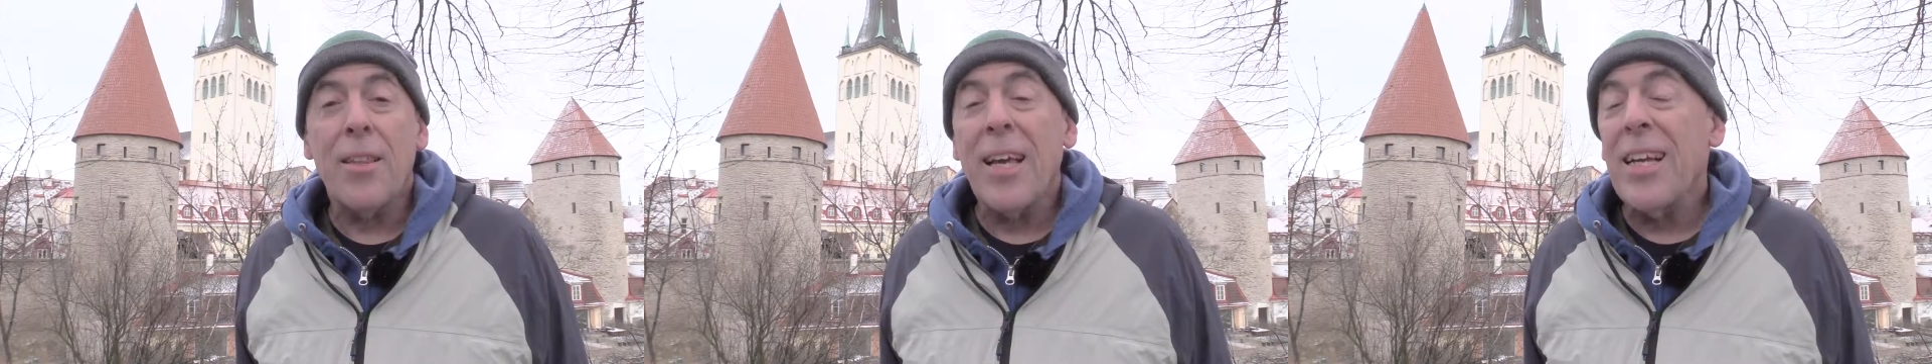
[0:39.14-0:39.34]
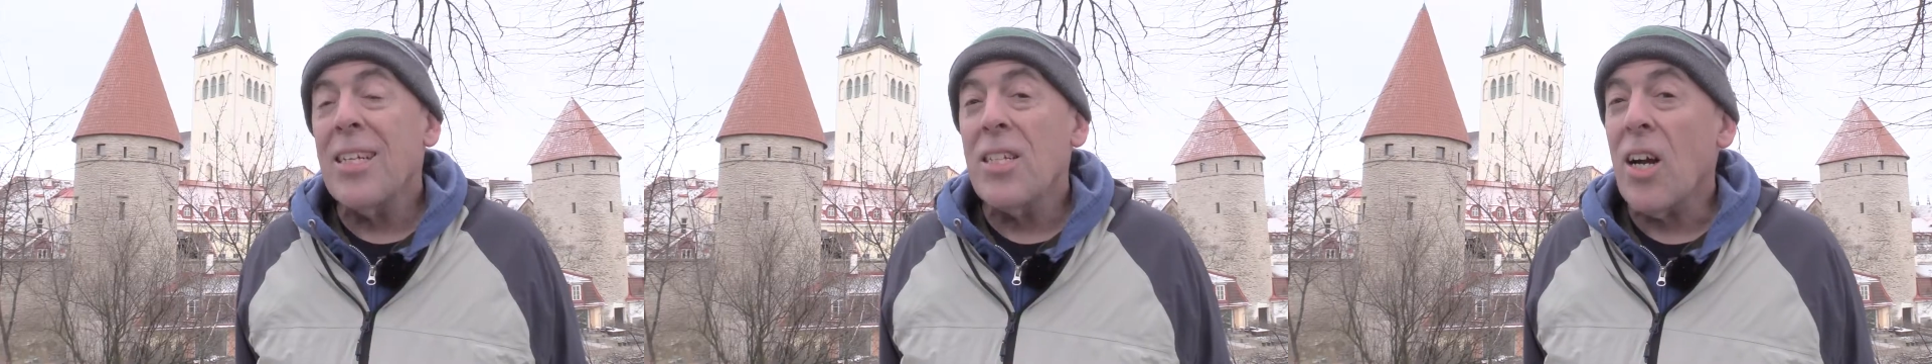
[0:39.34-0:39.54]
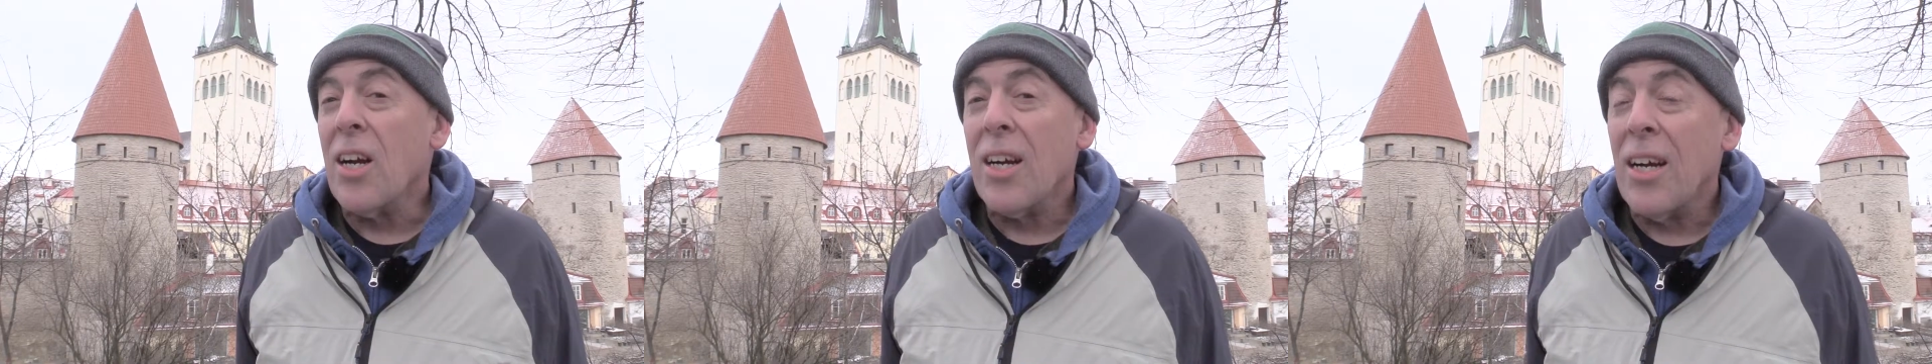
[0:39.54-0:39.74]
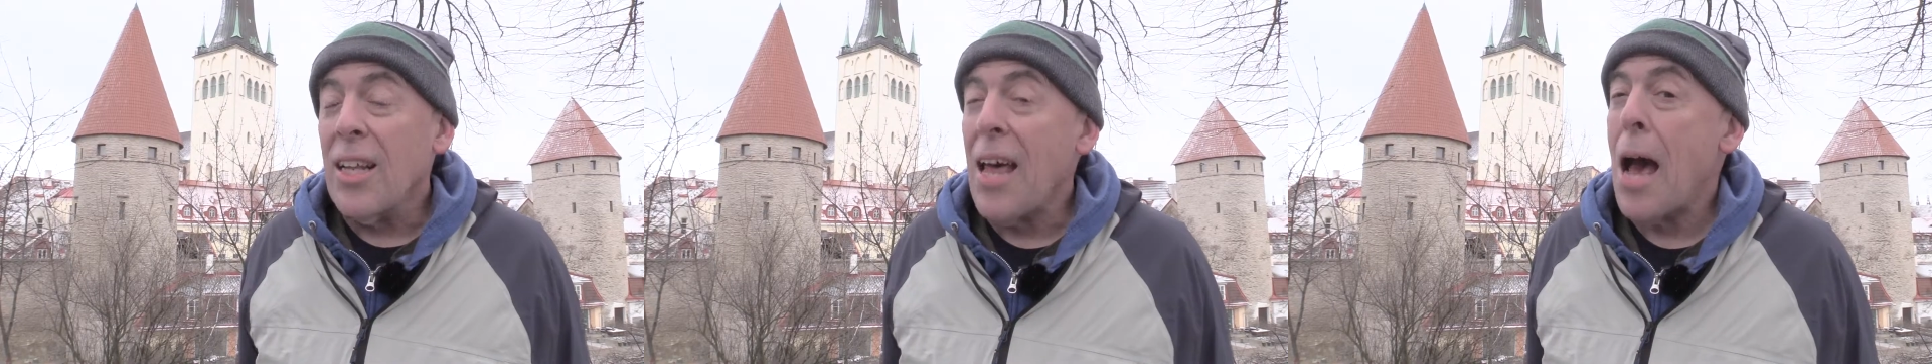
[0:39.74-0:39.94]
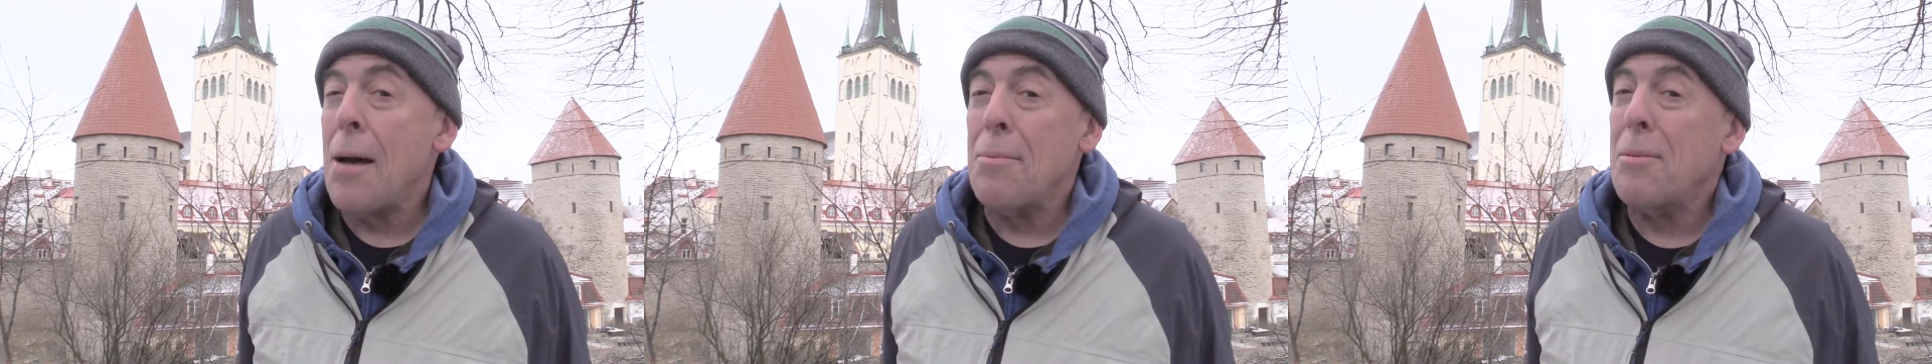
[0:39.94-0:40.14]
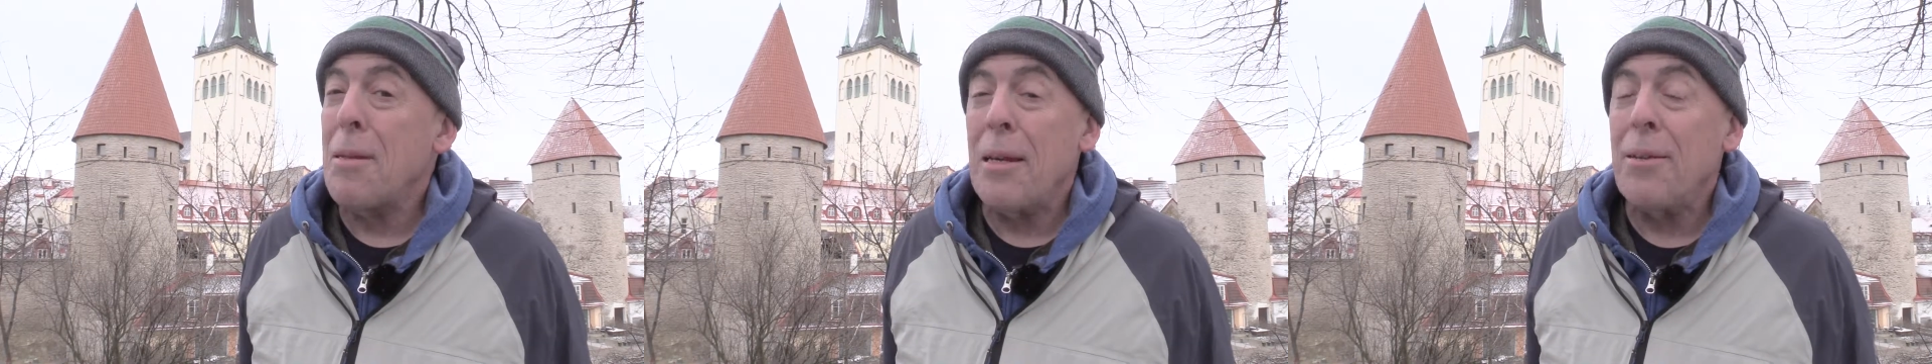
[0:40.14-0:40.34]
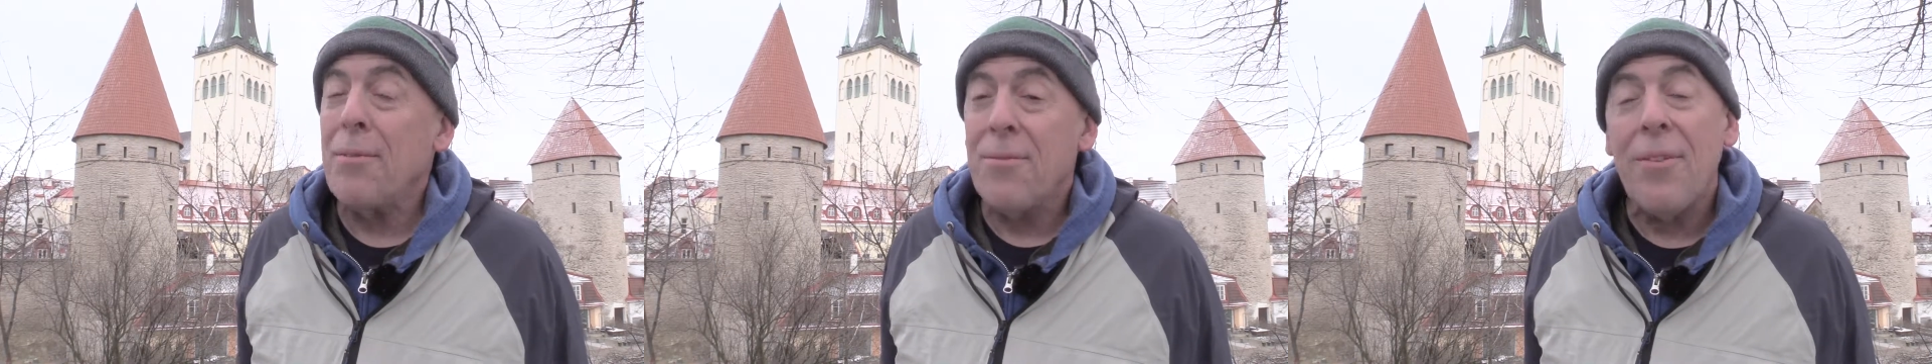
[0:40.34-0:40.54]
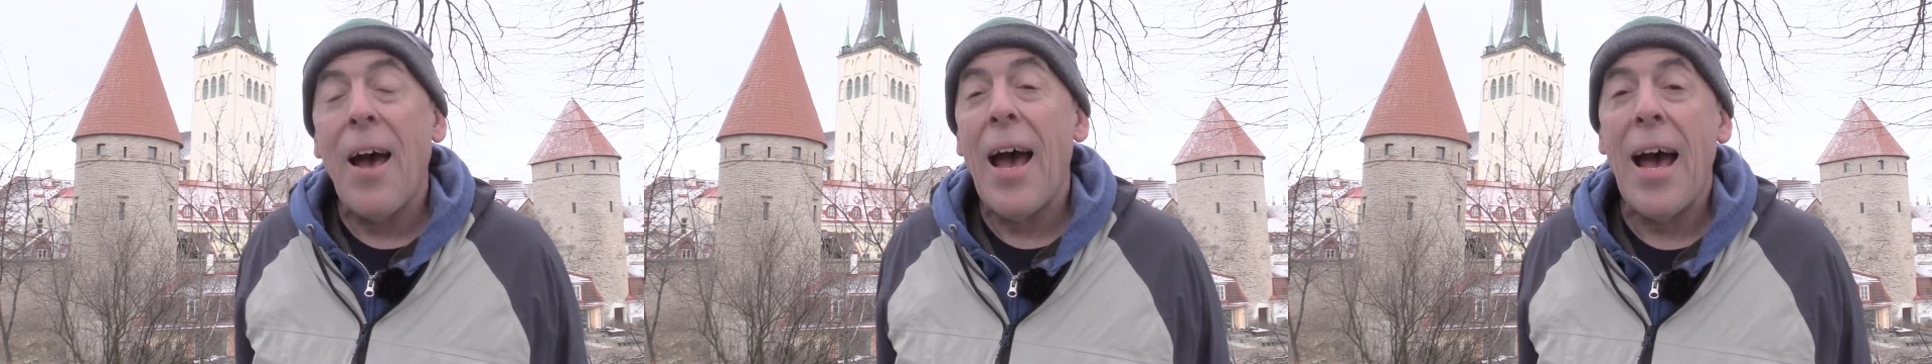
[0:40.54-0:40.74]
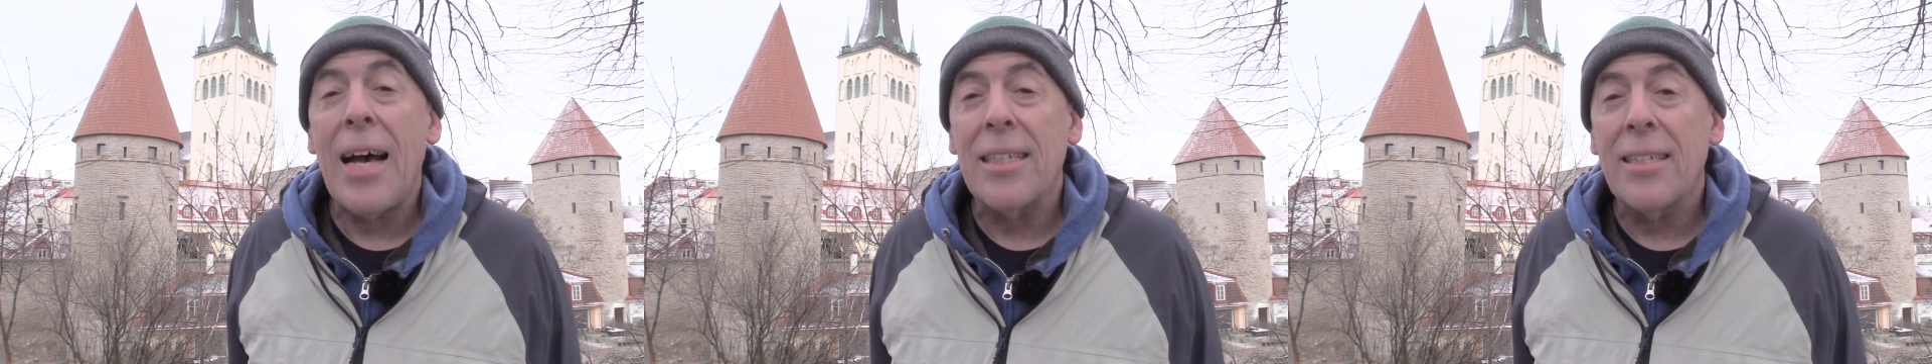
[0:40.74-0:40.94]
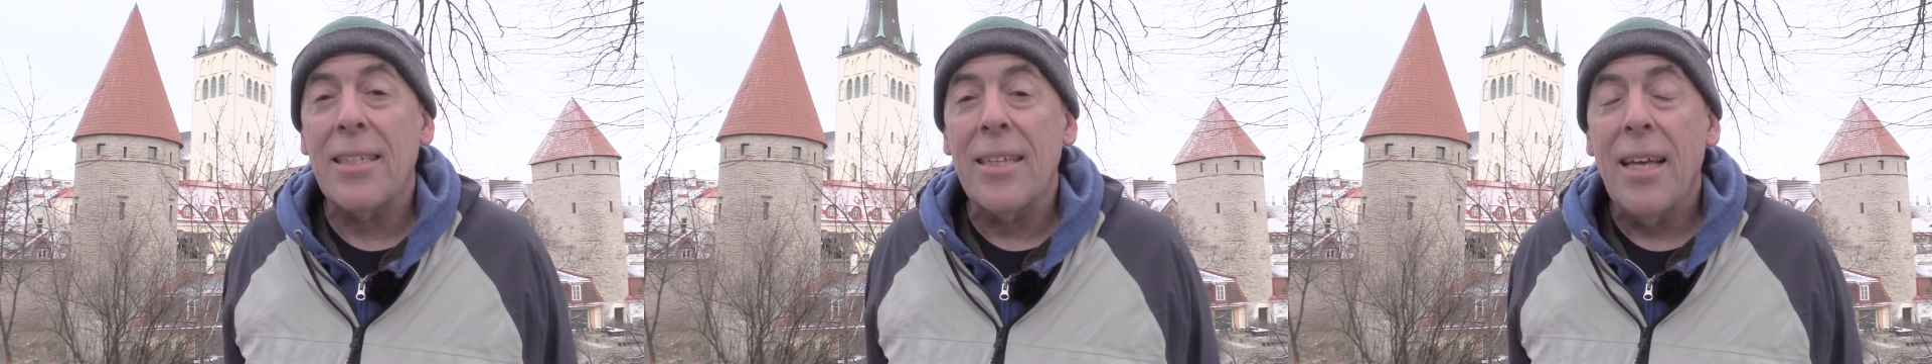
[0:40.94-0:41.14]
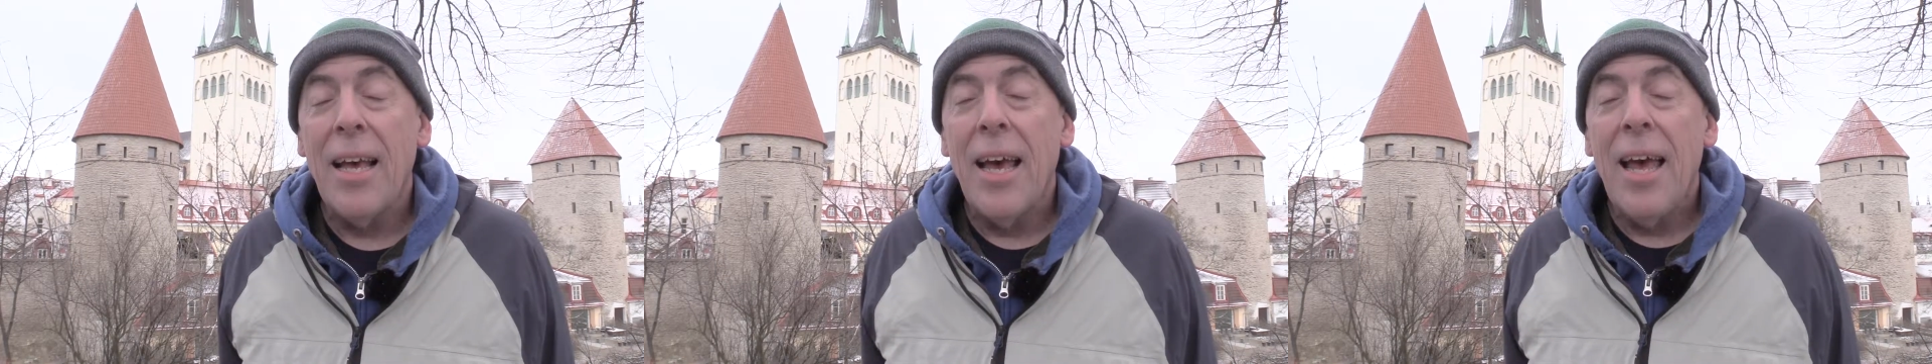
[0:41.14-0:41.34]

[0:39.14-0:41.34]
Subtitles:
Things are collapsing fast,